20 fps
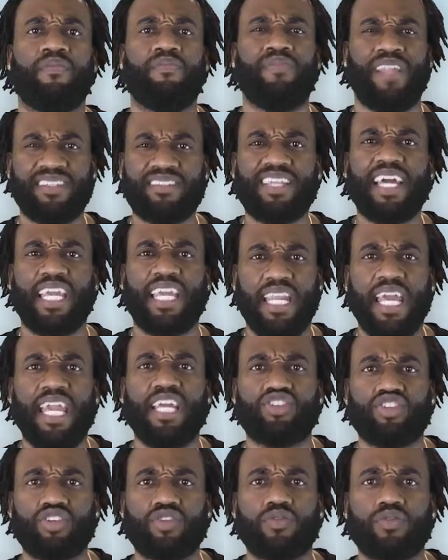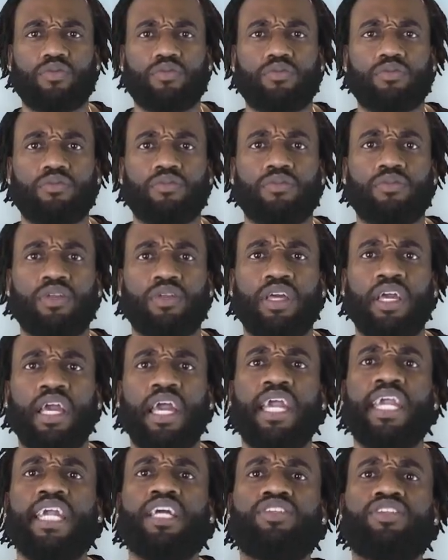That's like an angel.
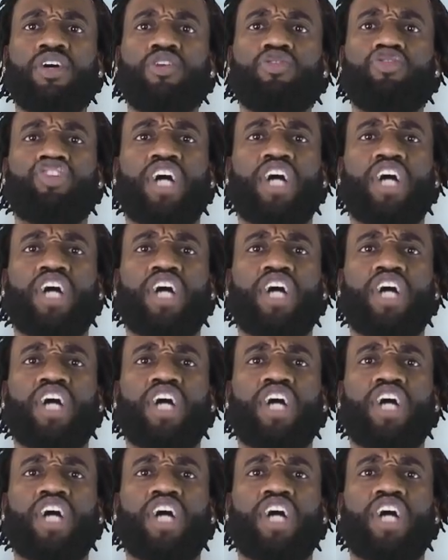He told